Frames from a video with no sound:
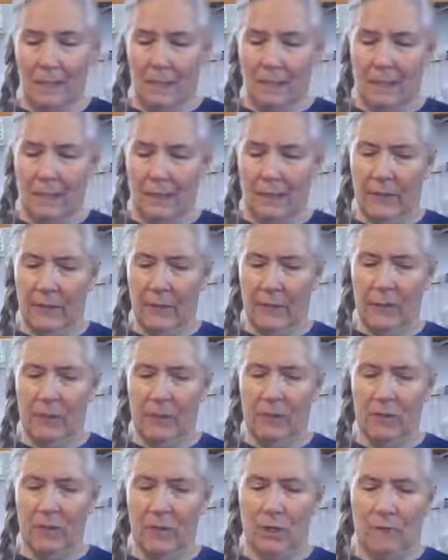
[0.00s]
The other
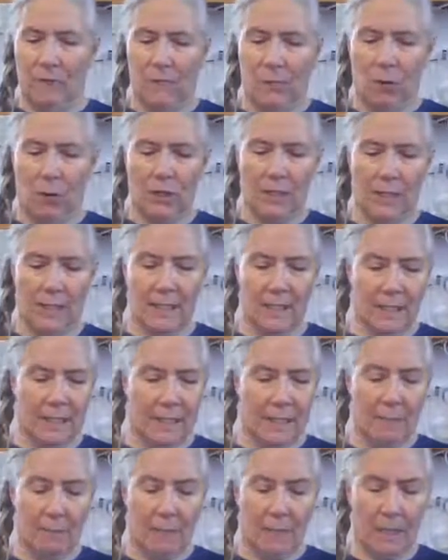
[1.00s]
energy forces
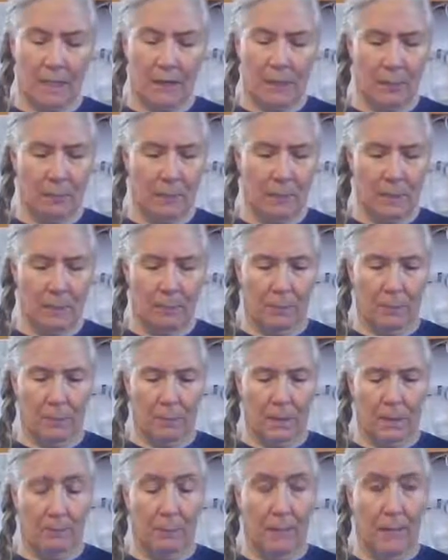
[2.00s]
can be other people,
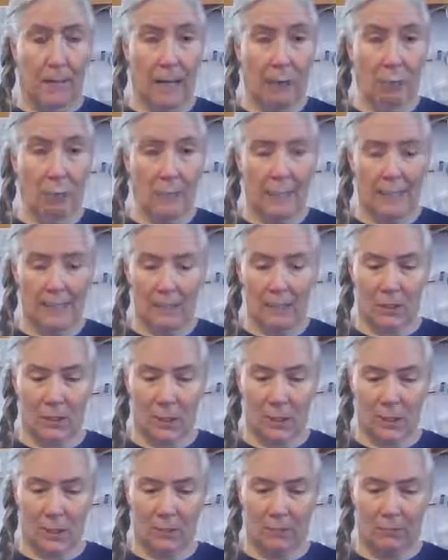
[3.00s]
a pounding
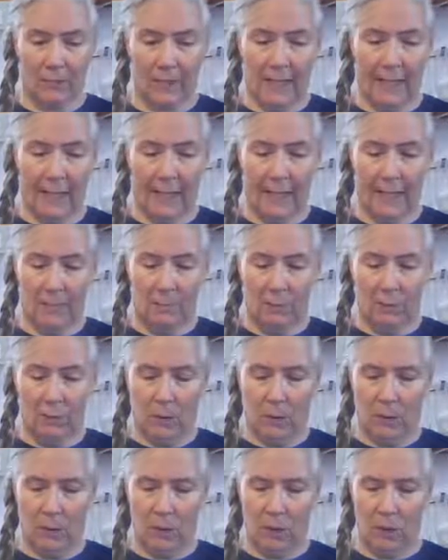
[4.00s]
surf, an animal,
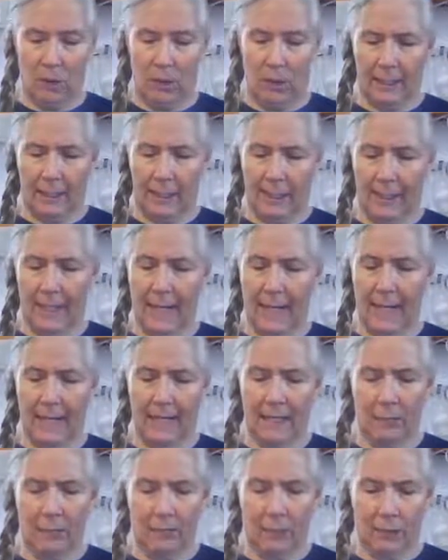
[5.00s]
a dog, a cat,
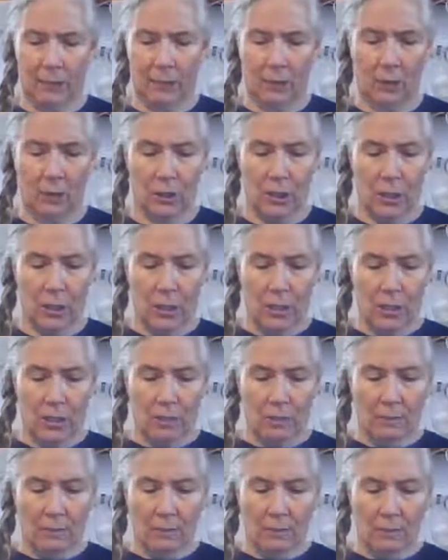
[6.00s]
a bird,
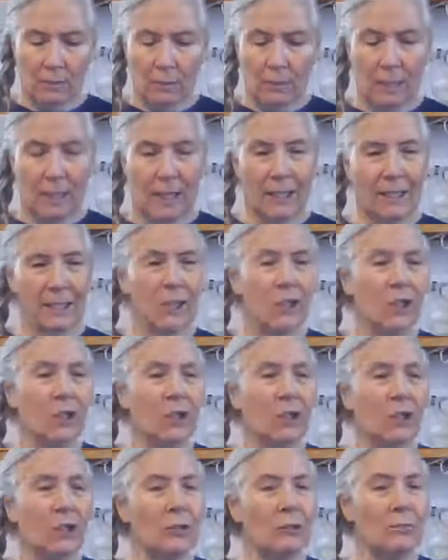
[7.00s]
a
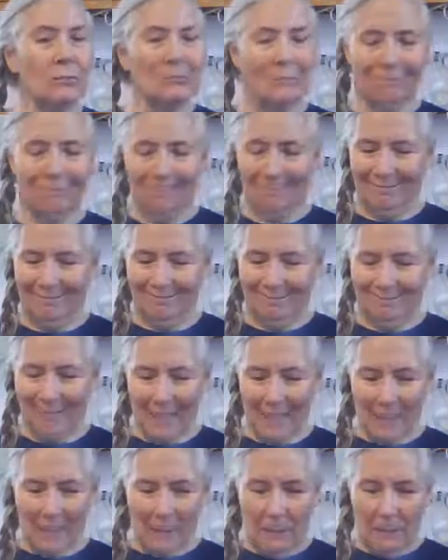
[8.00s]
turtle.
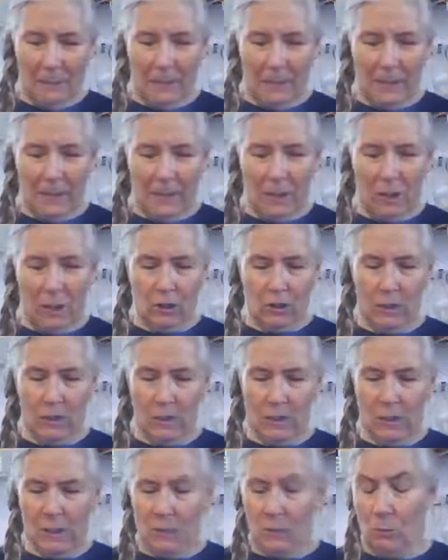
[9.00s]
But the
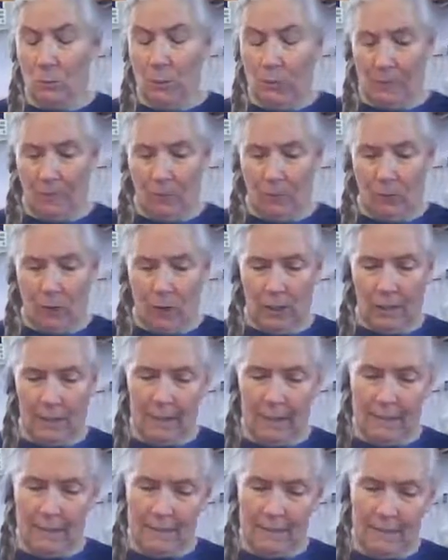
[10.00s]
ultimate tuning fork
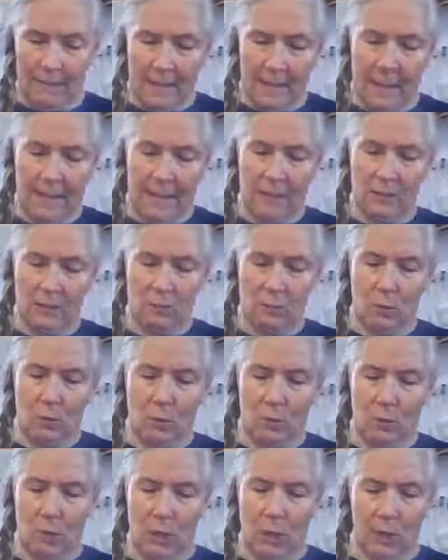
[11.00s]
in the sky is what
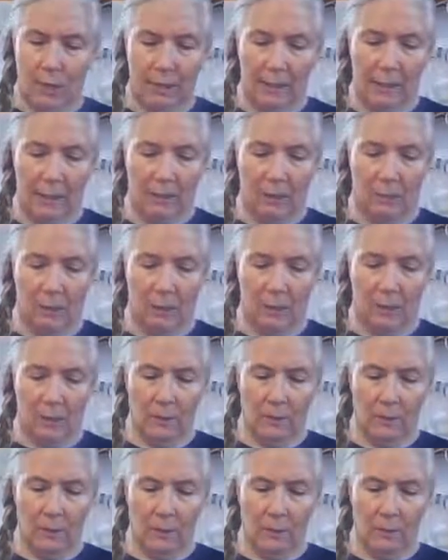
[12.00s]
we're talking about
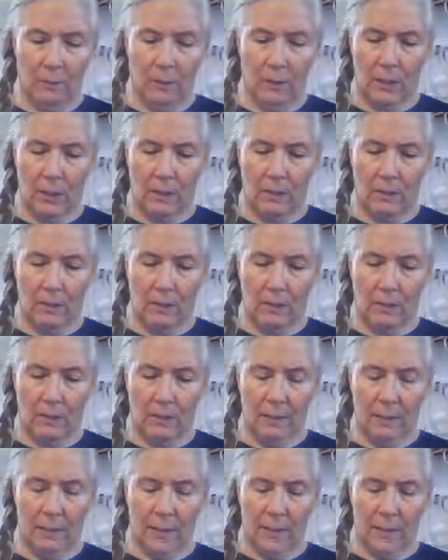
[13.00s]
in this book.
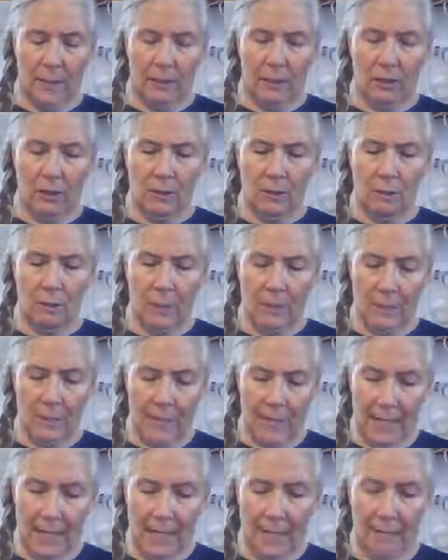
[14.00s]
How can we
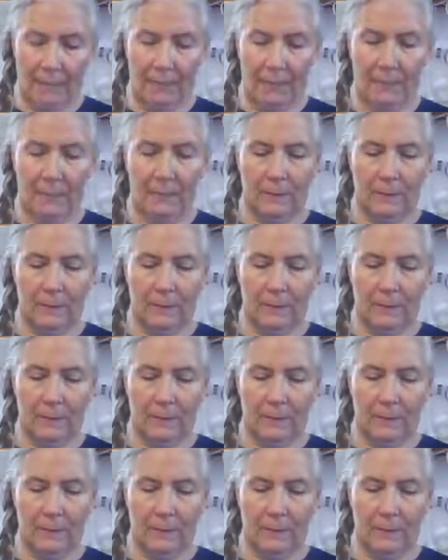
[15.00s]
tap